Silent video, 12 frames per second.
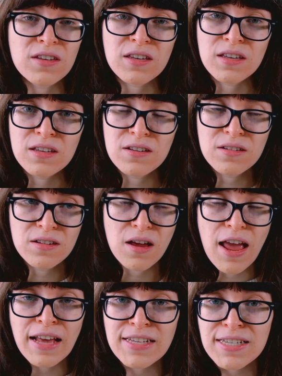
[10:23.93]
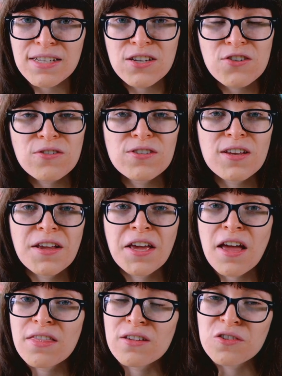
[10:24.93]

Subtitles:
The AC digitals that I get,